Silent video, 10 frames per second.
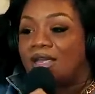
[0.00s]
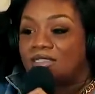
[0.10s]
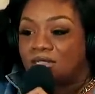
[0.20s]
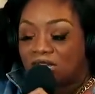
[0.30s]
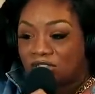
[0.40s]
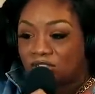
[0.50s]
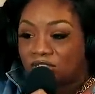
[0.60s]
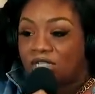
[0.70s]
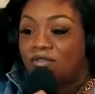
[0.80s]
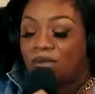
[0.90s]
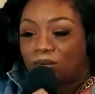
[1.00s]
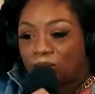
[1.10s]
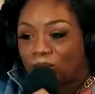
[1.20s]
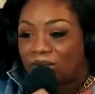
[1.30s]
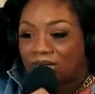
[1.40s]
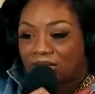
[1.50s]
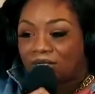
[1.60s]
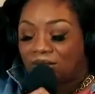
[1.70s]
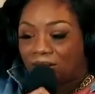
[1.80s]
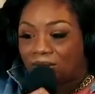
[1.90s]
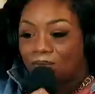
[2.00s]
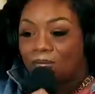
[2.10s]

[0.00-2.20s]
and snatched her TV, and we ran out the door.